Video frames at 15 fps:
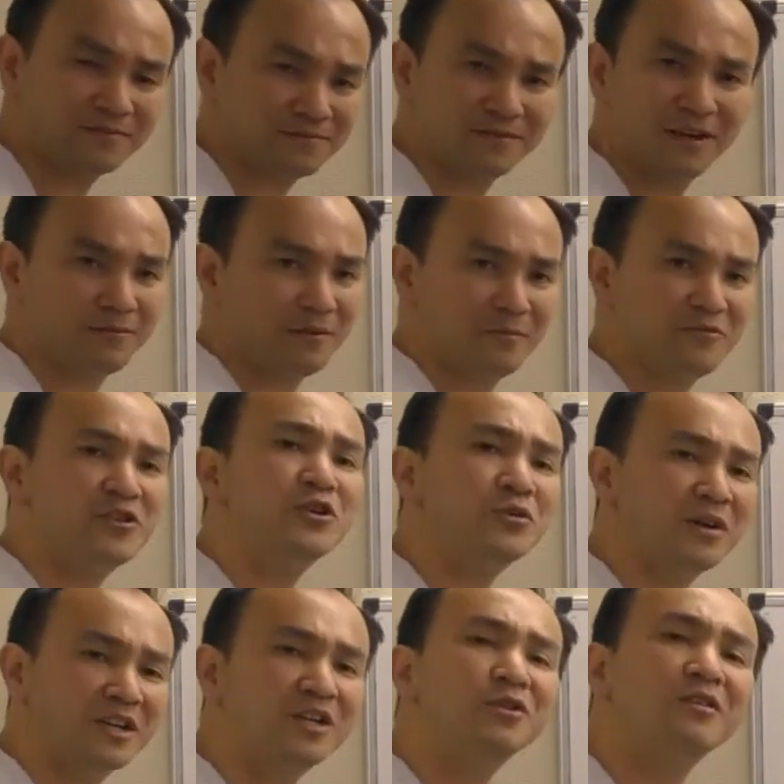of u,
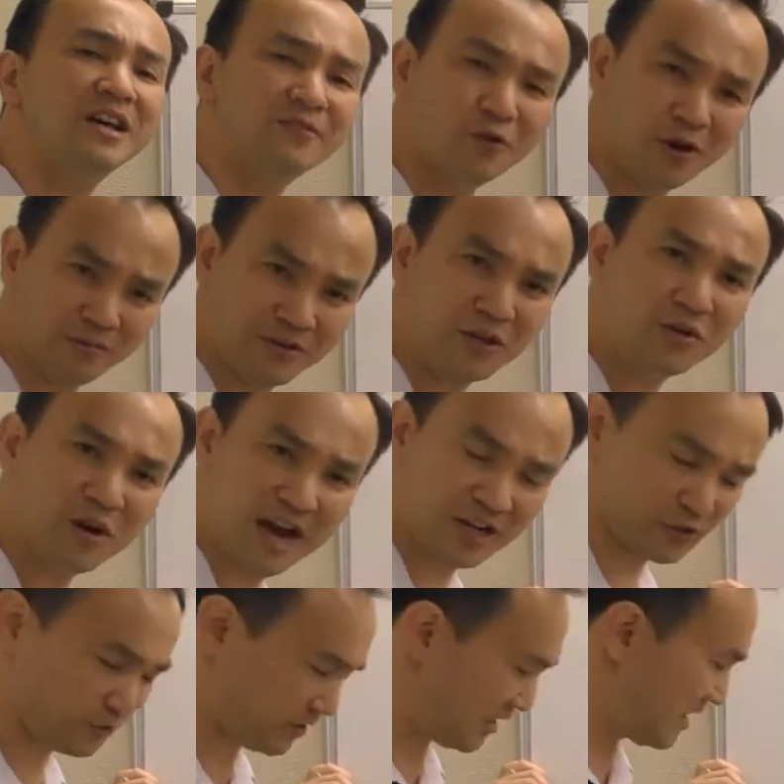a new level of u
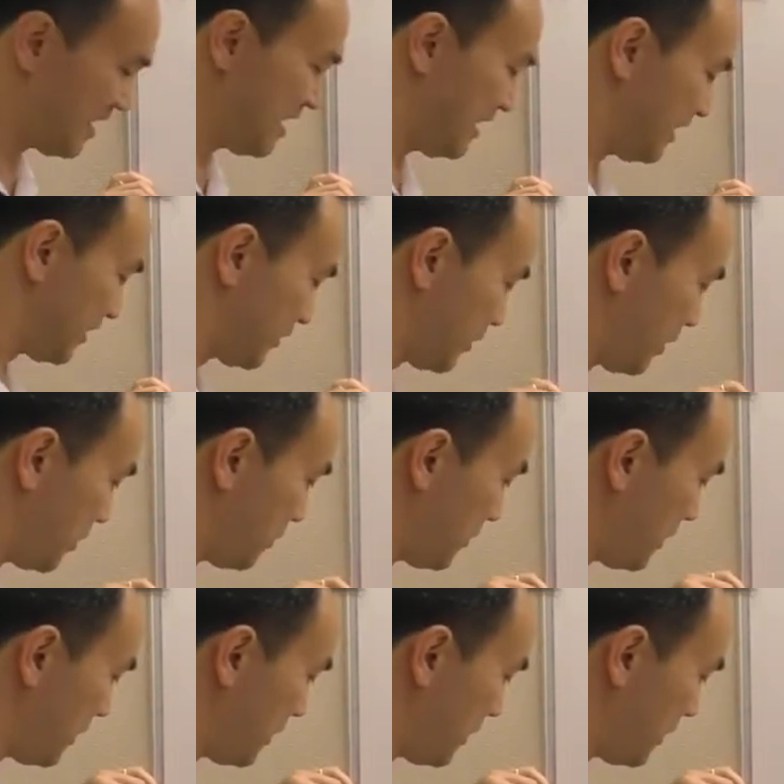actually. So